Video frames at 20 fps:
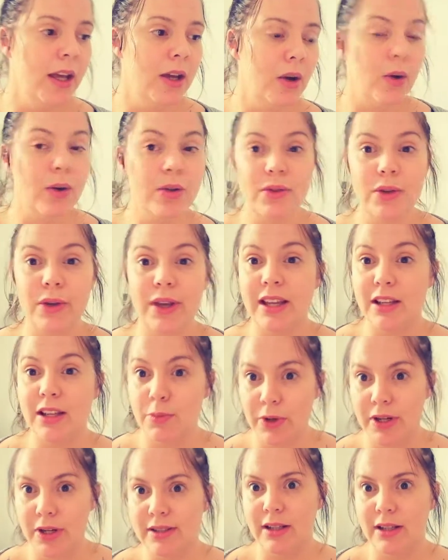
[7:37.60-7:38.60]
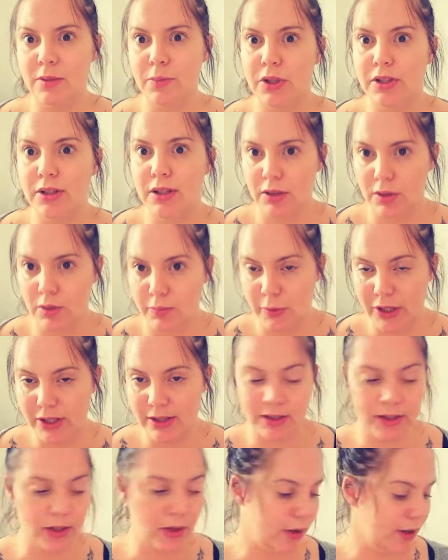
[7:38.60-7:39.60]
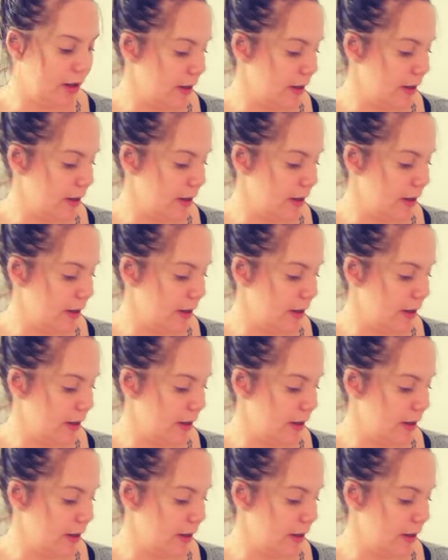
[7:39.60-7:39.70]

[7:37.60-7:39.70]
Also express. So